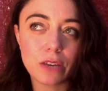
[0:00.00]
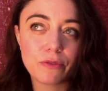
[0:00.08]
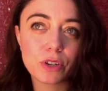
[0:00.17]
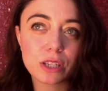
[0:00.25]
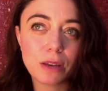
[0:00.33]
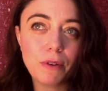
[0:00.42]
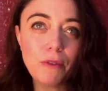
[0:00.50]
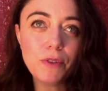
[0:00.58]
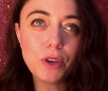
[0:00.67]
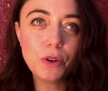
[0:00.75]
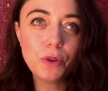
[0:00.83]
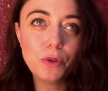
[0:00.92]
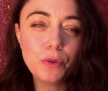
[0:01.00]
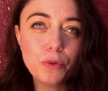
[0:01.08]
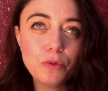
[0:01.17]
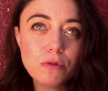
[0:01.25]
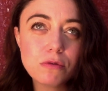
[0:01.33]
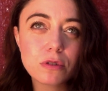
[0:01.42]
For some of
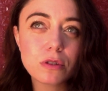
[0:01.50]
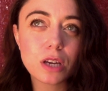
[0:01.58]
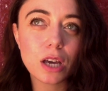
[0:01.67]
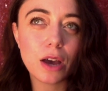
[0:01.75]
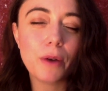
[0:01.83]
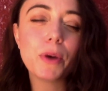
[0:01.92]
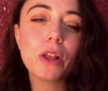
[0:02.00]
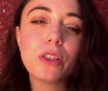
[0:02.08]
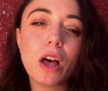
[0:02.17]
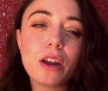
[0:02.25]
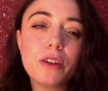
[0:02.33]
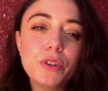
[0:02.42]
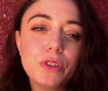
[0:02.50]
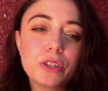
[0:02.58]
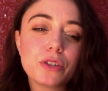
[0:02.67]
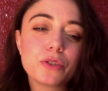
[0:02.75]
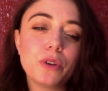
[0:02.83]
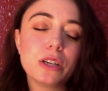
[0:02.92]
you, the, um, a lot of you,
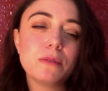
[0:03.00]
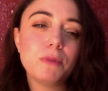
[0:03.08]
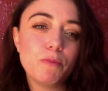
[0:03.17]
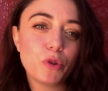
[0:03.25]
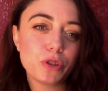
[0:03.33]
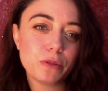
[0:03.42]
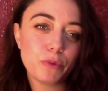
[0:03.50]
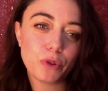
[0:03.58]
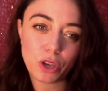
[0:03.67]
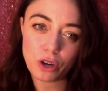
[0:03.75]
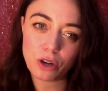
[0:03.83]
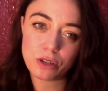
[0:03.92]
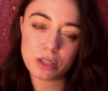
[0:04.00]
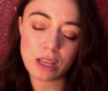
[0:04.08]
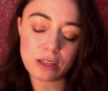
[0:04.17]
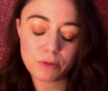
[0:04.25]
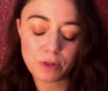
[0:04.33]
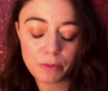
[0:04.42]
this is going to be multiple years.
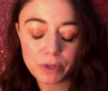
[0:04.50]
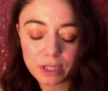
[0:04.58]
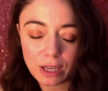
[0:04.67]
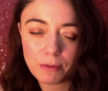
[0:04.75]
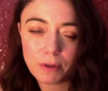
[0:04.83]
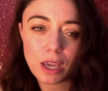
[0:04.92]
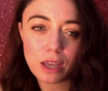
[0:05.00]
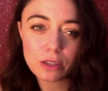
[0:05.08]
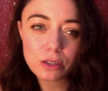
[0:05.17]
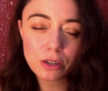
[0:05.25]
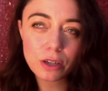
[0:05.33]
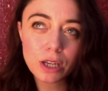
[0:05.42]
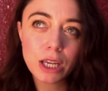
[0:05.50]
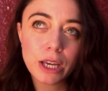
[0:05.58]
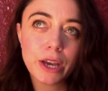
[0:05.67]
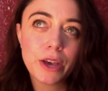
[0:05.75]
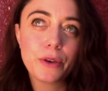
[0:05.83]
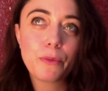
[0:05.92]
That's what I will say about Cancer.
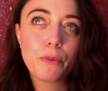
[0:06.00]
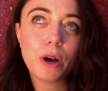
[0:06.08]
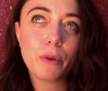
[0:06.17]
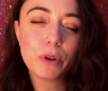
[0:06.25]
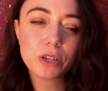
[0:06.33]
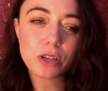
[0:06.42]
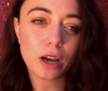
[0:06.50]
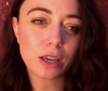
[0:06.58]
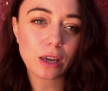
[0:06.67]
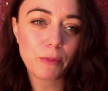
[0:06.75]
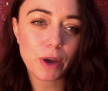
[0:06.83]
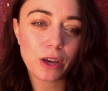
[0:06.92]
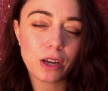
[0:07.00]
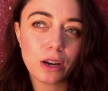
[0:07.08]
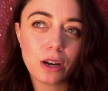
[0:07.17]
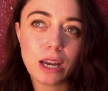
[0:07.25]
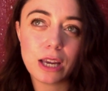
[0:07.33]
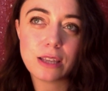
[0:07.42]
What we're talking about
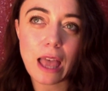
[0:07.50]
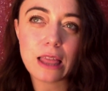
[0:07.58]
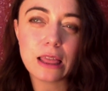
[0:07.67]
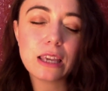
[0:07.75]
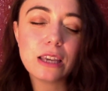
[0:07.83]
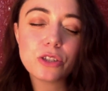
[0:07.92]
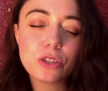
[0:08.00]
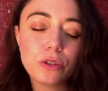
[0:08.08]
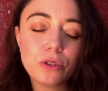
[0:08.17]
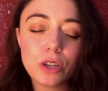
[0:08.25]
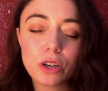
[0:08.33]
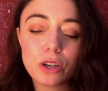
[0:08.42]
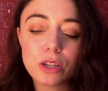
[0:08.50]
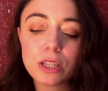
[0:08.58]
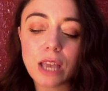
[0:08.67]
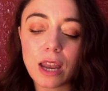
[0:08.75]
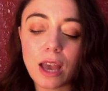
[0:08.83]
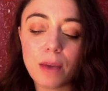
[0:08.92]
here is at least two years
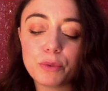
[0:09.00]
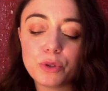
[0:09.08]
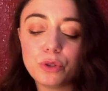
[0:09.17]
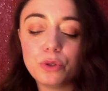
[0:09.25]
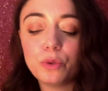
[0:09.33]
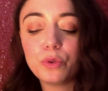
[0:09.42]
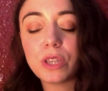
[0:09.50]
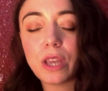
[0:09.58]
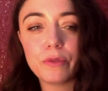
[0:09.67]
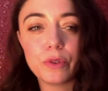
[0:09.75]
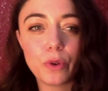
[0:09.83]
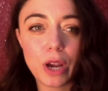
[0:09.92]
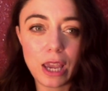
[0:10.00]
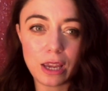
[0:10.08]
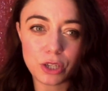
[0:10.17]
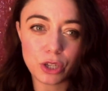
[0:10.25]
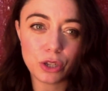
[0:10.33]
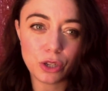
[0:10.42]
and up to seven or
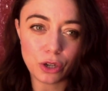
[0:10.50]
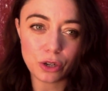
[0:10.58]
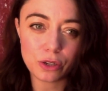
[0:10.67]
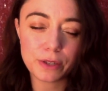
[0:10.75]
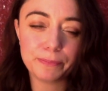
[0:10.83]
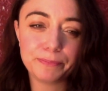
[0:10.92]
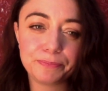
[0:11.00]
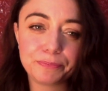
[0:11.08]
eight years